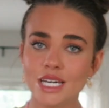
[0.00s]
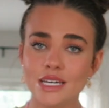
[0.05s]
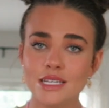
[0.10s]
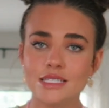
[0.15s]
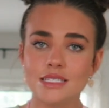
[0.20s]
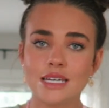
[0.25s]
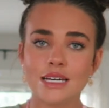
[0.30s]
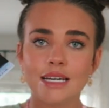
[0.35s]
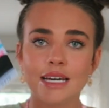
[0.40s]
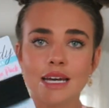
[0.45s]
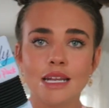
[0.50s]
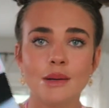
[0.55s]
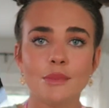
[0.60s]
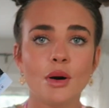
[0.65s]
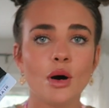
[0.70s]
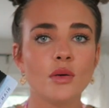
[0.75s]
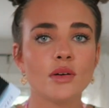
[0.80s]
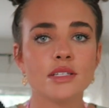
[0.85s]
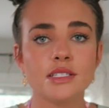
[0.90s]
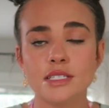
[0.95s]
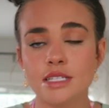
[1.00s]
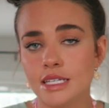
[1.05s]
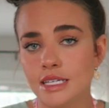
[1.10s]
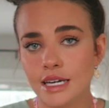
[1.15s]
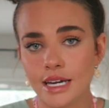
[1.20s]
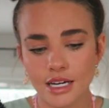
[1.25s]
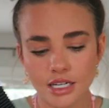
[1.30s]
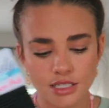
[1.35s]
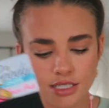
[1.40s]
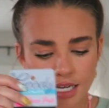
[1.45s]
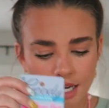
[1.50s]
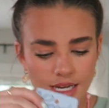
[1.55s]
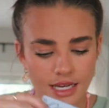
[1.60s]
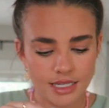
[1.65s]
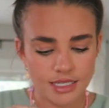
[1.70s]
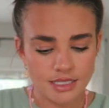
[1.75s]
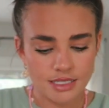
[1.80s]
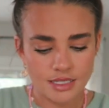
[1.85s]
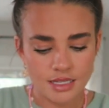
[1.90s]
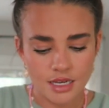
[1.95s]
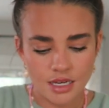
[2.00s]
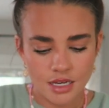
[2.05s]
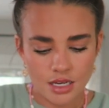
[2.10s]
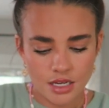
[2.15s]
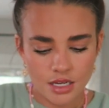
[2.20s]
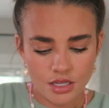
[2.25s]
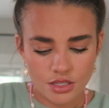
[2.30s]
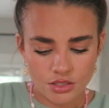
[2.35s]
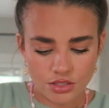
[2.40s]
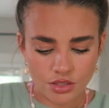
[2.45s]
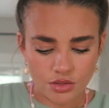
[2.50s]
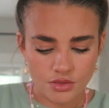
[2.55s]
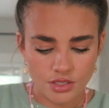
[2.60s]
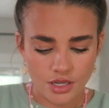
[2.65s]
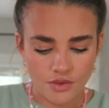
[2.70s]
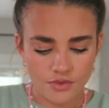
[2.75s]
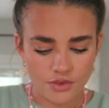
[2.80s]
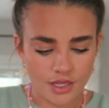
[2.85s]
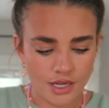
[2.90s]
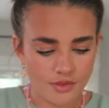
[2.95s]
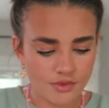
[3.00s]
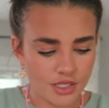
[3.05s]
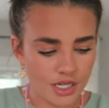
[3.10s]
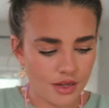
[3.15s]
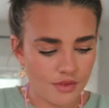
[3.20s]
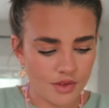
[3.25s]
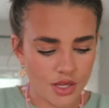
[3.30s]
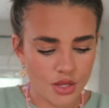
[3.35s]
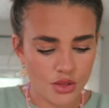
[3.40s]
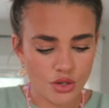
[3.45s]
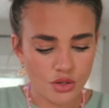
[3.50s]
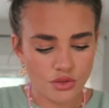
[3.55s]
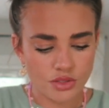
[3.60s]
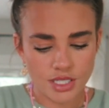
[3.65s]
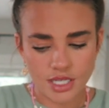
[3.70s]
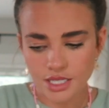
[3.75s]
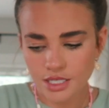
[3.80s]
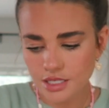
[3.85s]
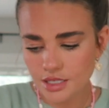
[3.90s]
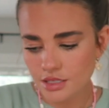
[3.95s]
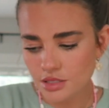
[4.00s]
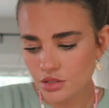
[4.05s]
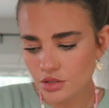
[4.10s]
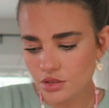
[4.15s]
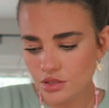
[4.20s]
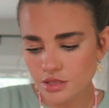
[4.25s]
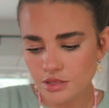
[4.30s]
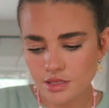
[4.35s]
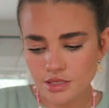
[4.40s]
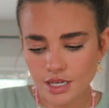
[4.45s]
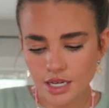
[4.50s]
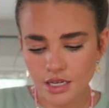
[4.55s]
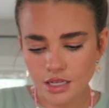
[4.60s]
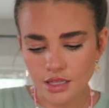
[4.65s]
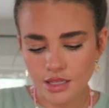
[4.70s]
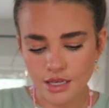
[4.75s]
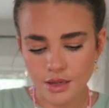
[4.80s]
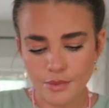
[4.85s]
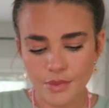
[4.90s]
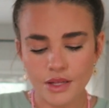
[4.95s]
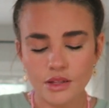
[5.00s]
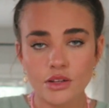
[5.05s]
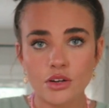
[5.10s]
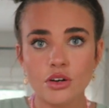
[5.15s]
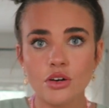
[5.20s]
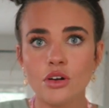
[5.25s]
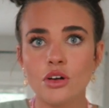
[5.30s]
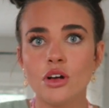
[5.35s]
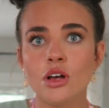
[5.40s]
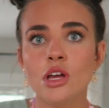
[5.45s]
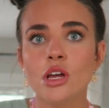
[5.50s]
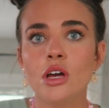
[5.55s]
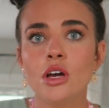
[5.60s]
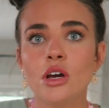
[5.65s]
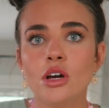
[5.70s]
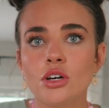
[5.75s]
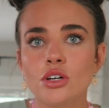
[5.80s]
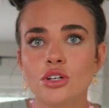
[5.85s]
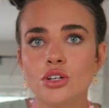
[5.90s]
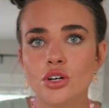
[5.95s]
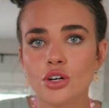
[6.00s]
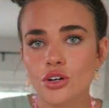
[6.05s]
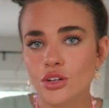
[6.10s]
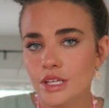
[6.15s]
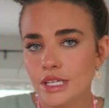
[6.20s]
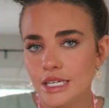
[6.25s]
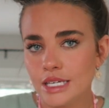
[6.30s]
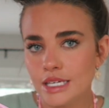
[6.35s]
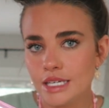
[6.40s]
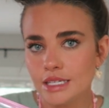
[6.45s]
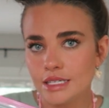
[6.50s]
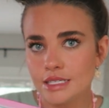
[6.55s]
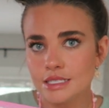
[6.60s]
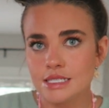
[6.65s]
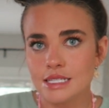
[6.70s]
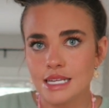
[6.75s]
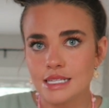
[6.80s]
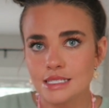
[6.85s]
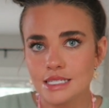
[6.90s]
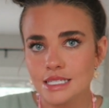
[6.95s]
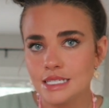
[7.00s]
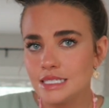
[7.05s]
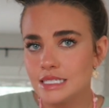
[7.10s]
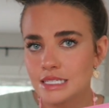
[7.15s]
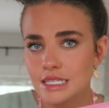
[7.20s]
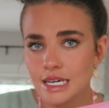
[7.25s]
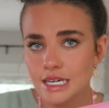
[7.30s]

because, again, I'm always needing hair ties. So definitely have to have those handy. So this is kind of like my little girly necessities